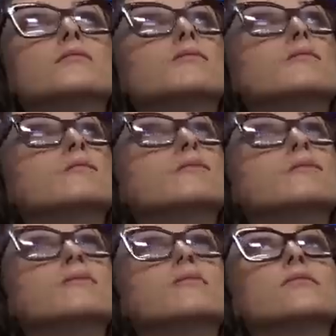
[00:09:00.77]

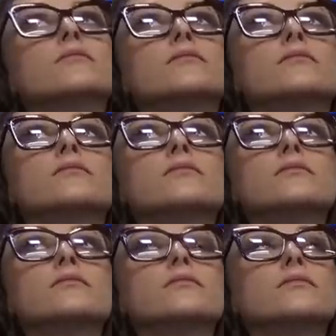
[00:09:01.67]

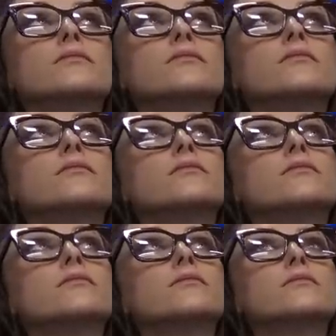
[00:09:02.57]

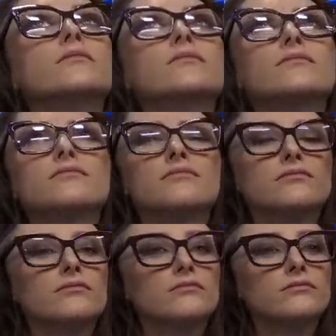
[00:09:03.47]

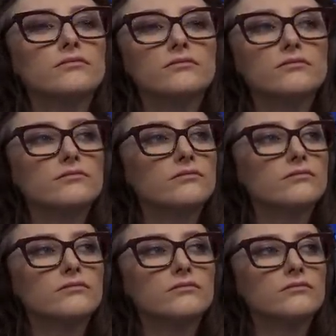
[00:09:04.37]

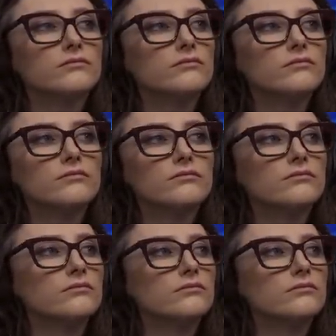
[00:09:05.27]
[no speech]